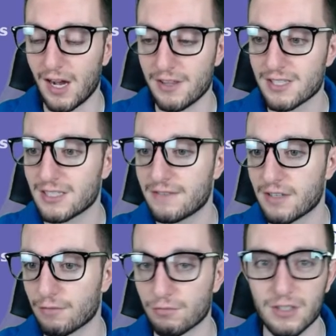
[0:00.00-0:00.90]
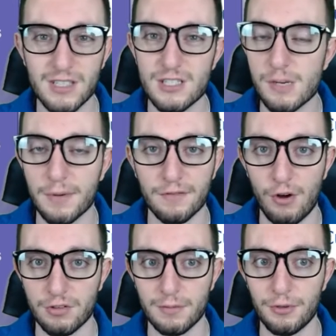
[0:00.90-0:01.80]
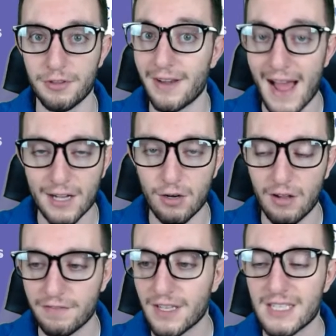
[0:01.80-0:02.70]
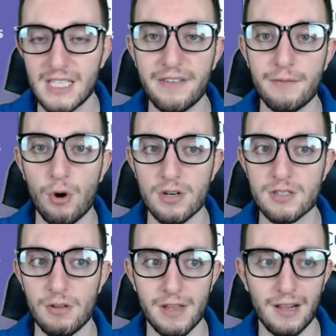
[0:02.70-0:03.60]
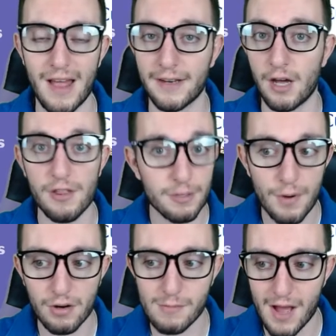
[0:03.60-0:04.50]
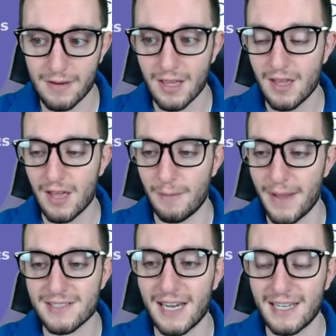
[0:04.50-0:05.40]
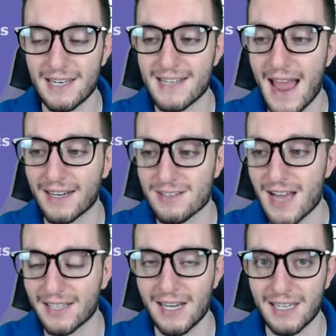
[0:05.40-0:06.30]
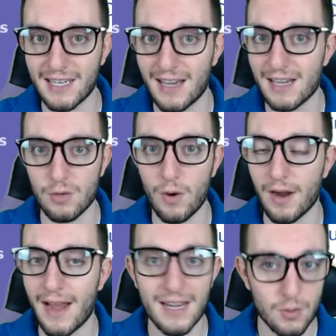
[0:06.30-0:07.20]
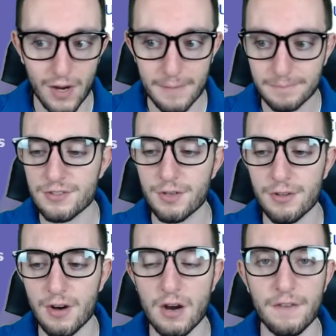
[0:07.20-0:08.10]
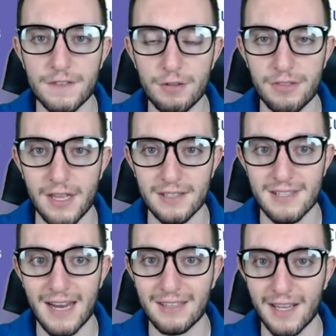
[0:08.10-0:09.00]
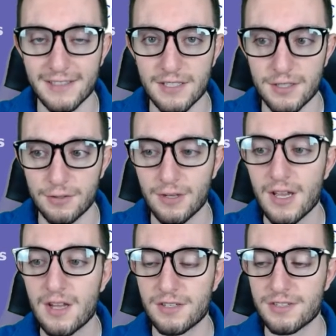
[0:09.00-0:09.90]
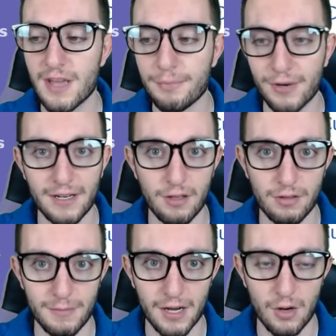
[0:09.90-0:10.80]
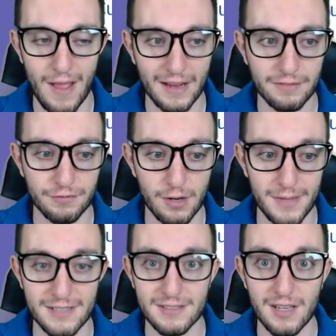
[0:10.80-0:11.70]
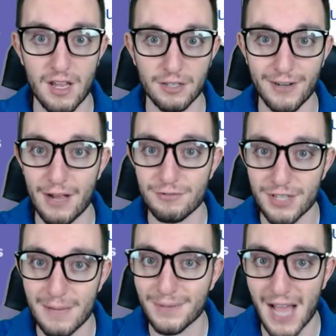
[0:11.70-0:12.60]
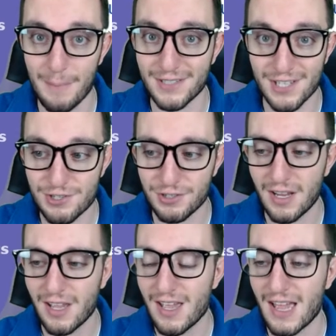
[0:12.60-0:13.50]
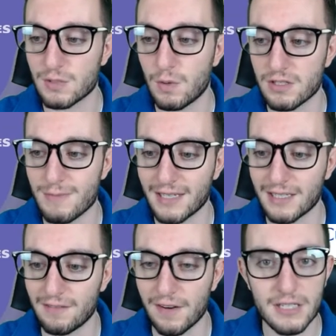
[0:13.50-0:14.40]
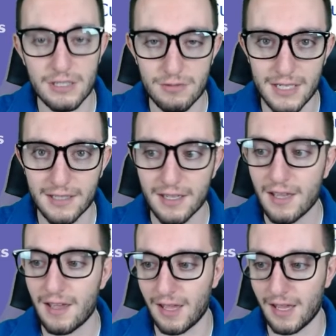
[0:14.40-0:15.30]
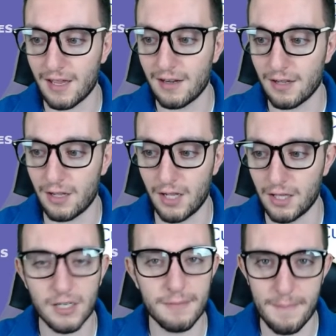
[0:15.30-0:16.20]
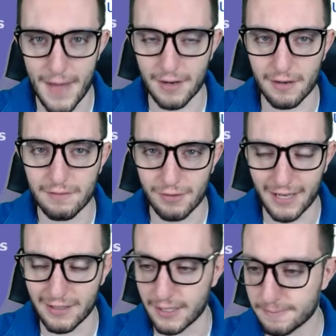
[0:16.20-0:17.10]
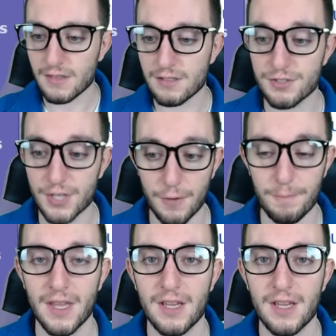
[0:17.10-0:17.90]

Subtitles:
This leaves it really super vulnerable to knockoff, even more so than a lot of other Pokemon. Base 80 attack is not getting it anywhere anyway, so there are a few things that I'd like to do to separate Alolan Marowak from its ground type competition, as well as make it very unique and a little bit better, frankly. So,